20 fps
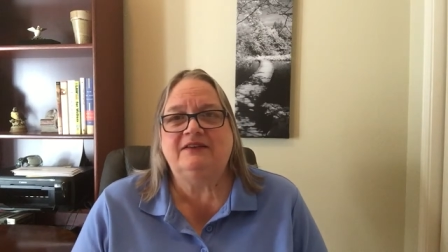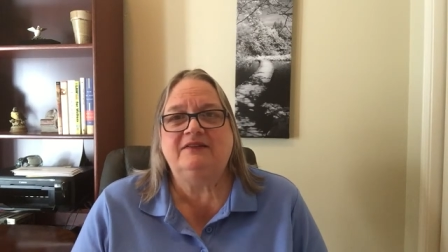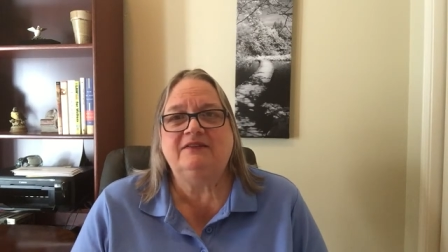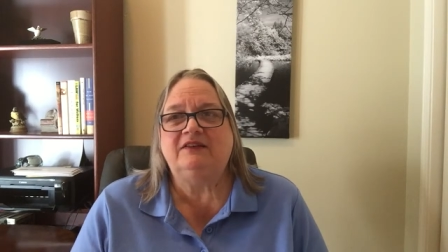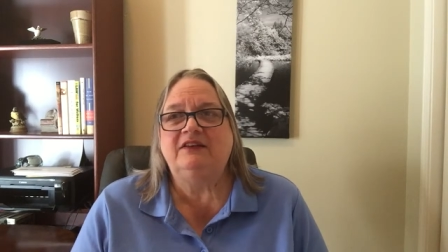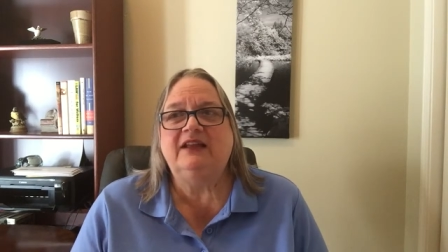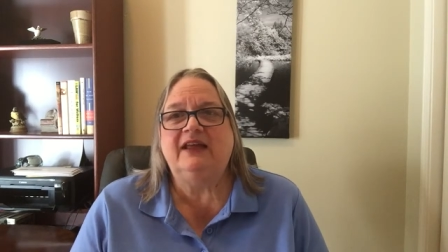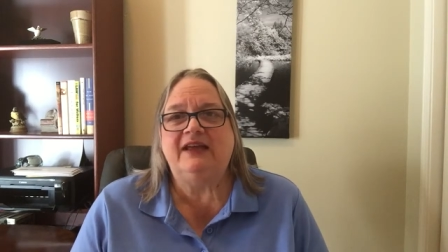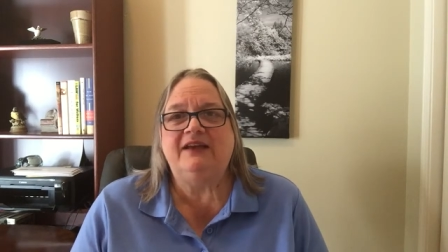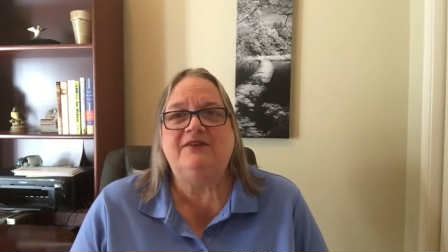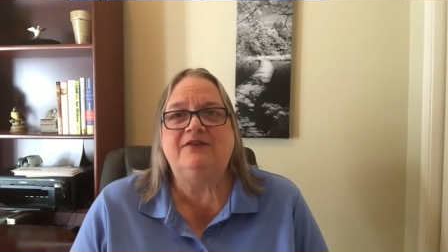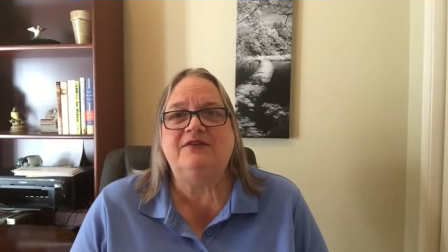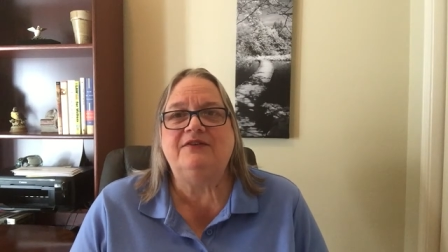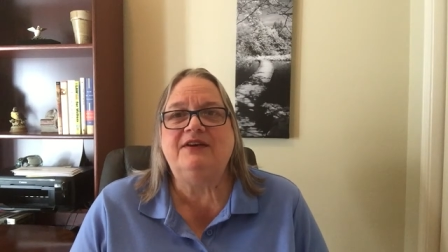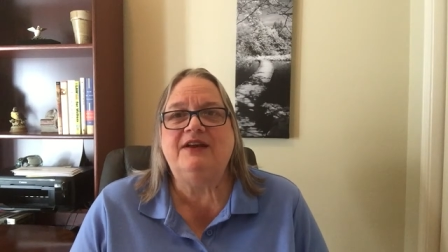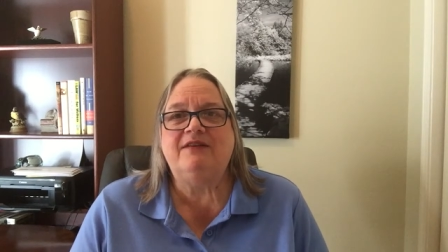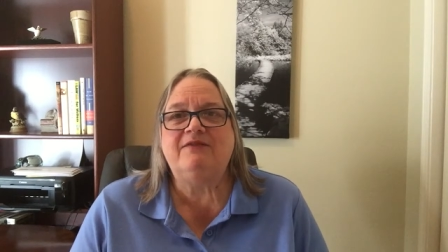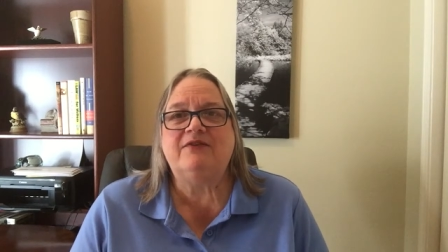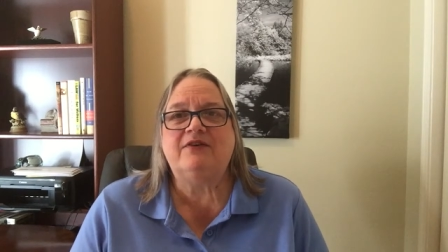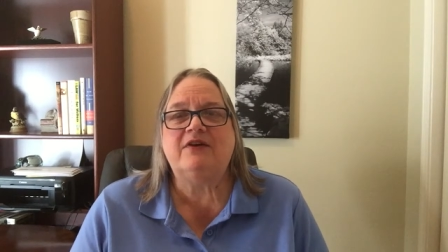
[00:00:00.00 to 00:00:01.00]
Later
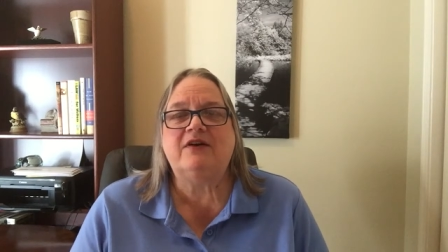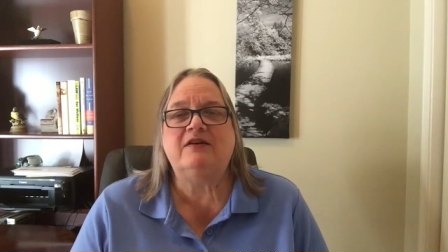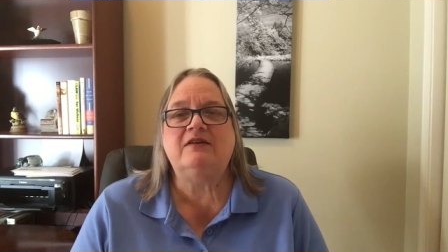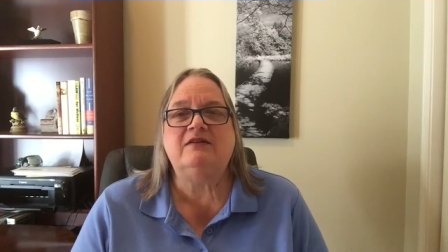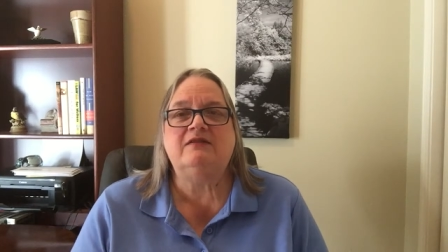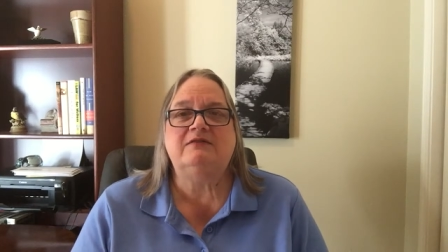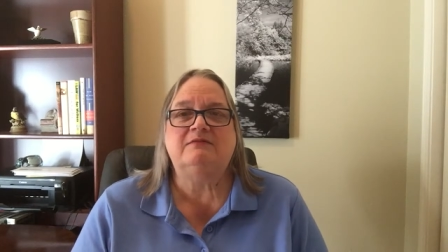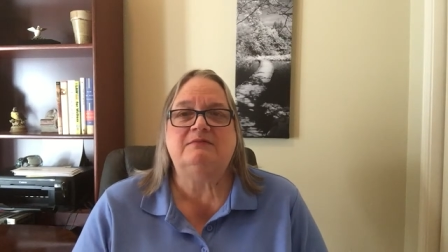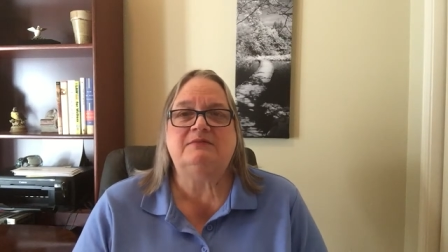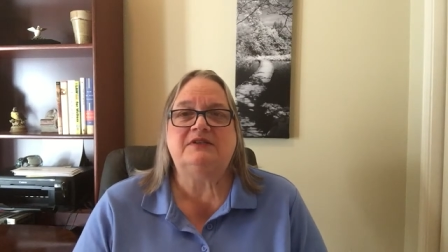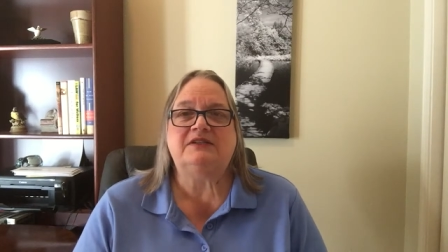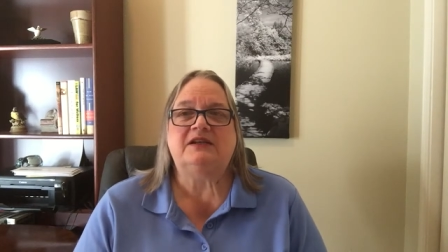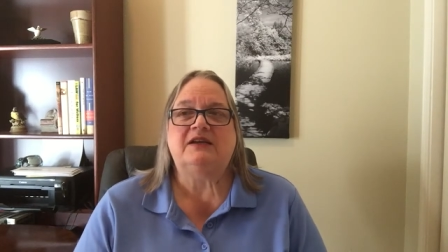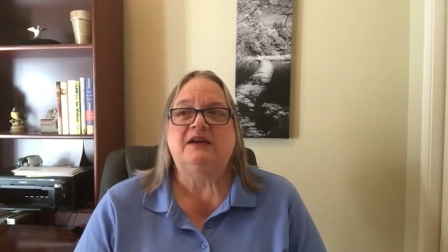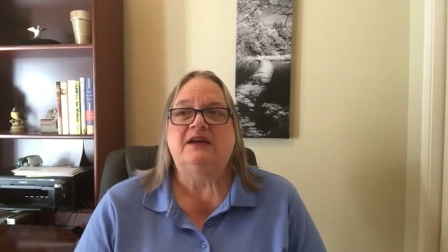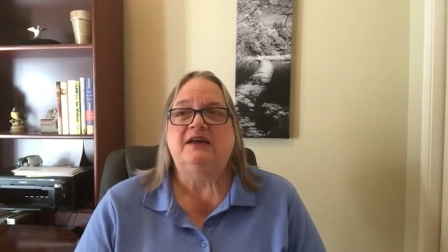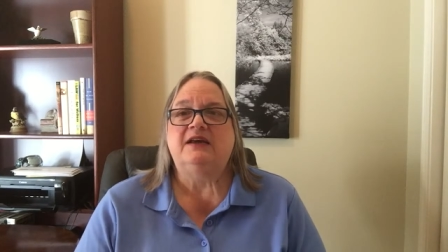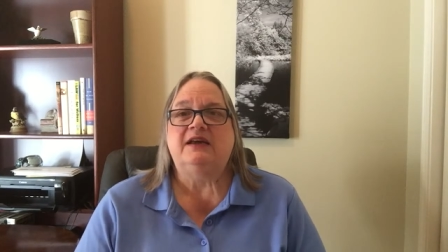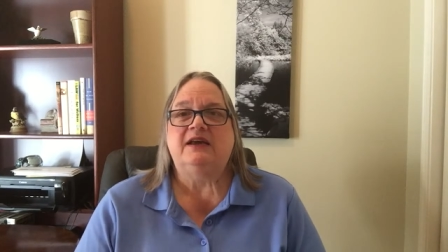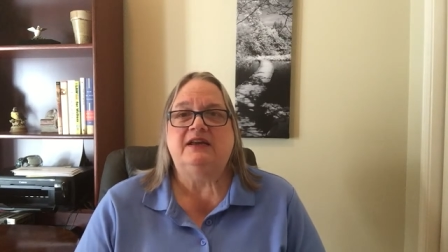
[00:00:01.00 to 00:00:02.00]
never comes.
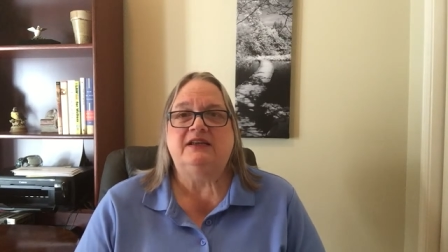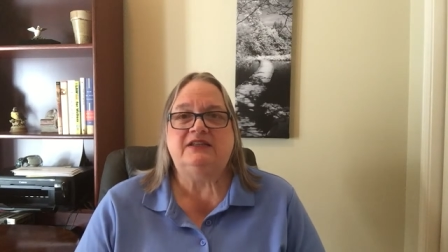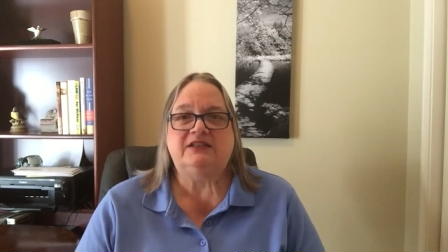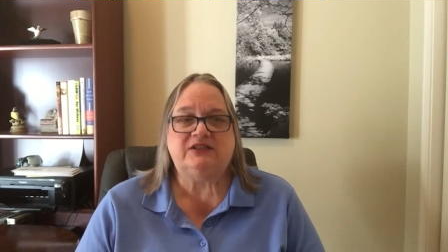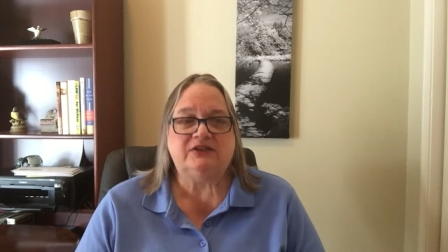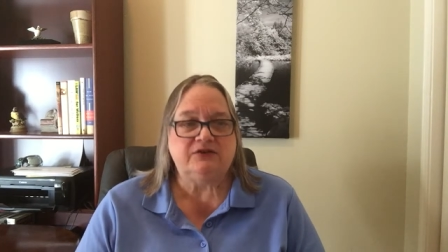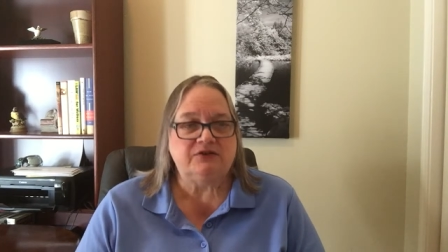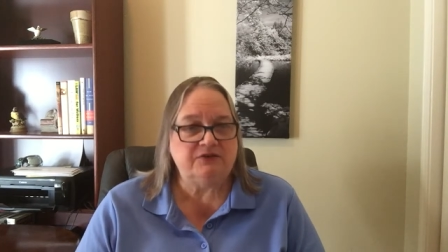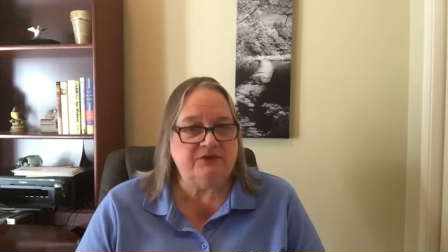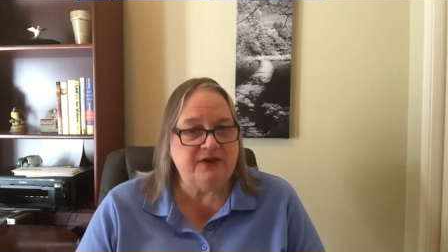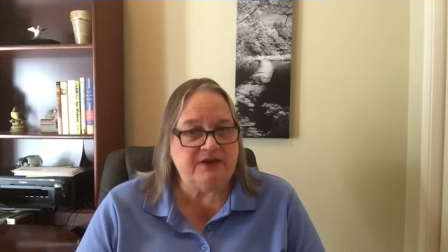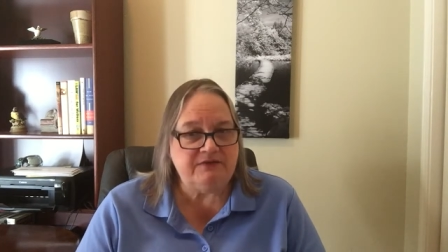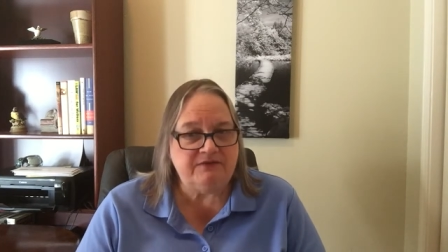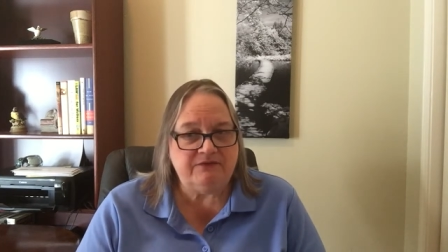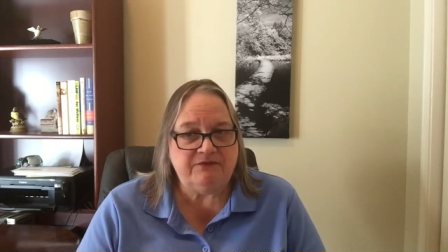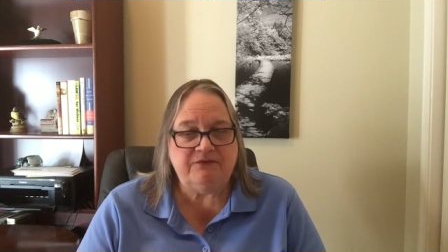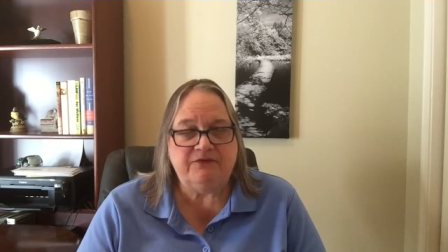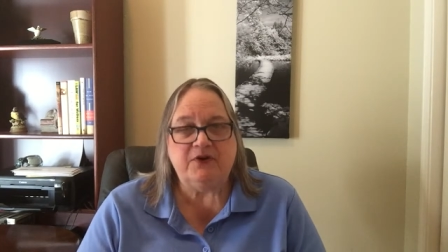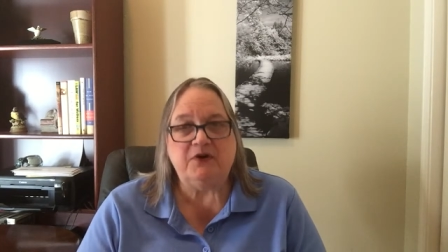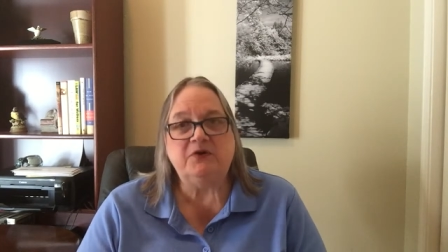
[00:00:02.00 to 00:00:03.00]
And so they
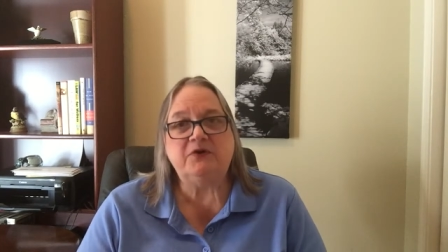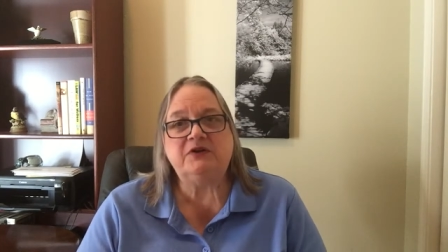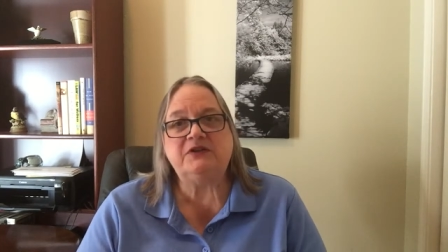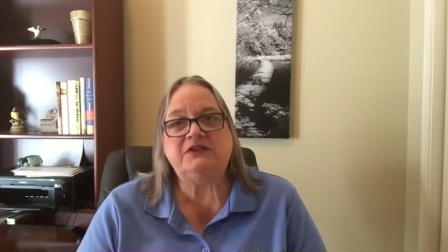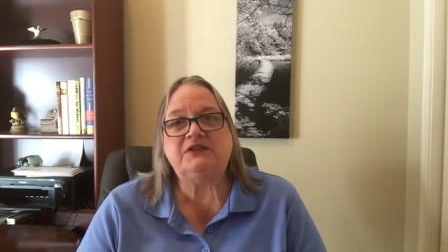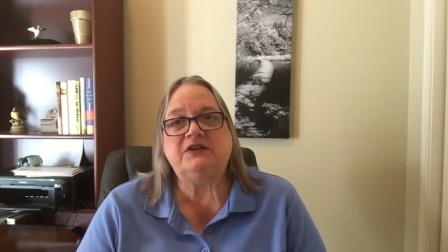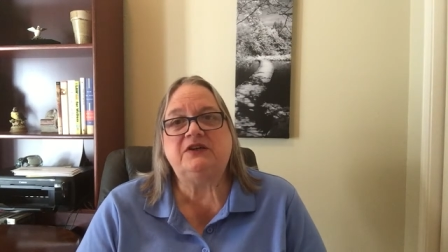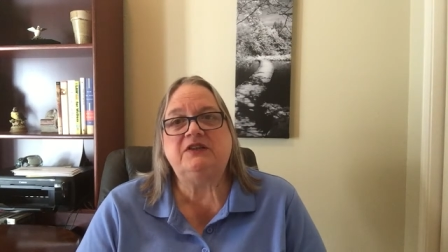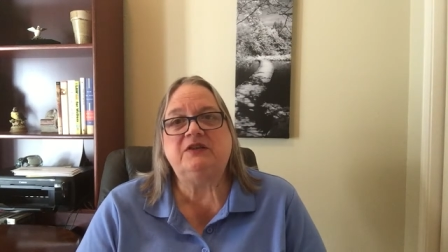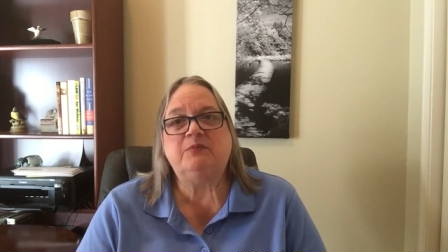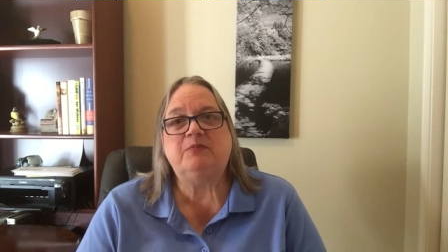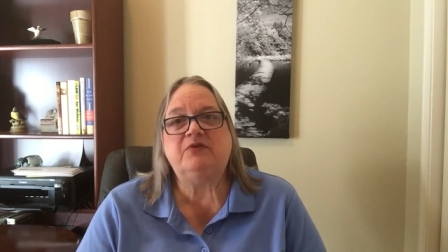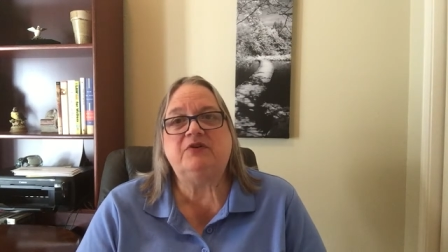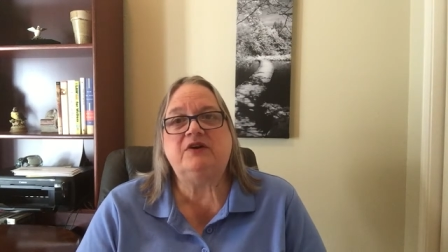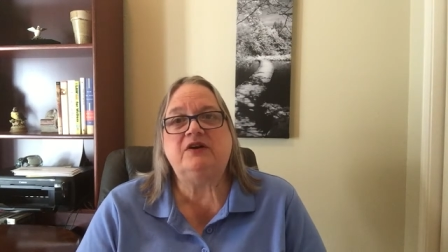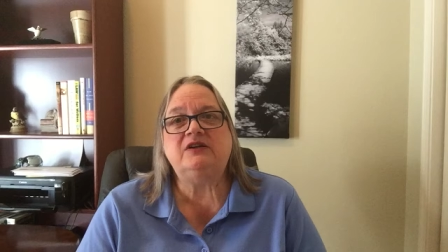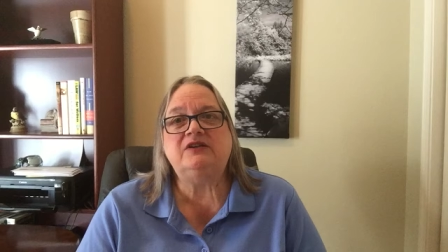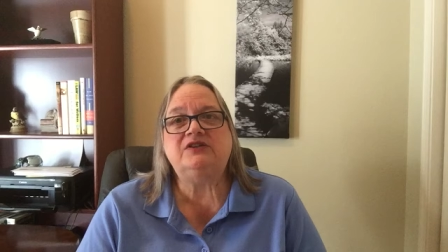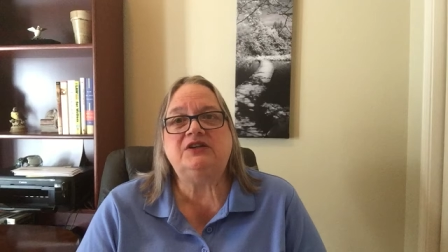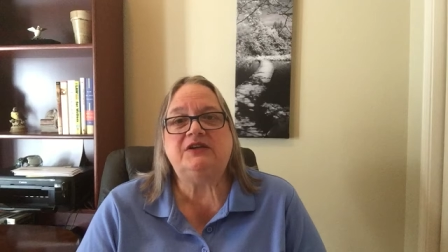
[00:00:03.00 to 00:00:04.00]
focus on the
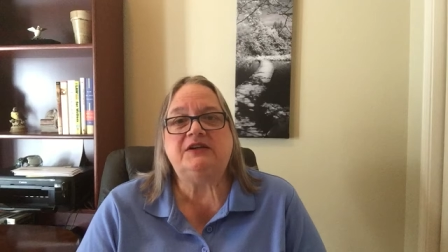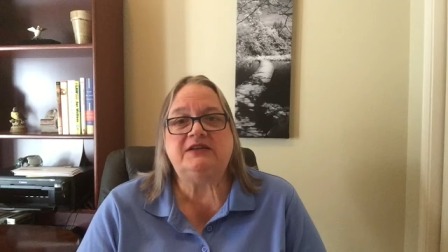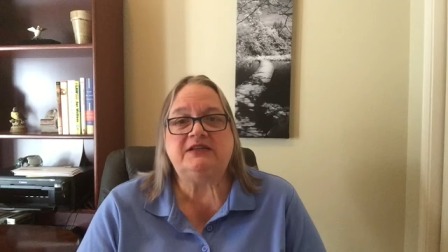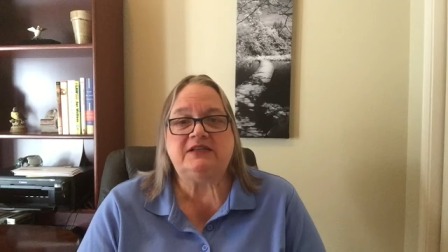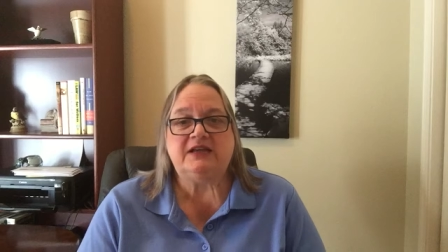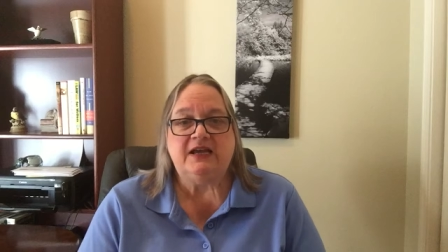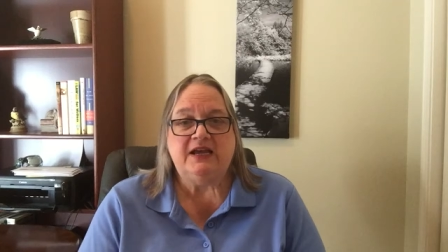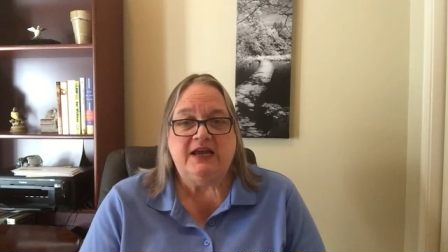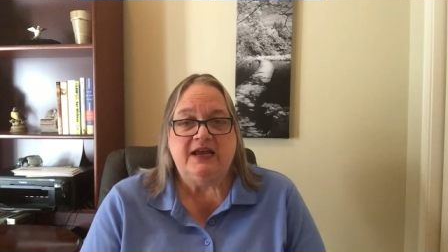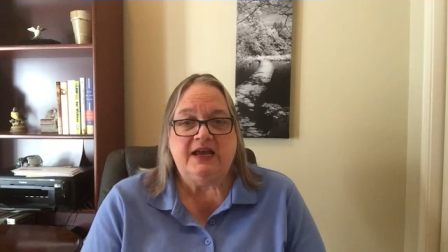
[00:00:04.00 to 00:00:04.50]
project,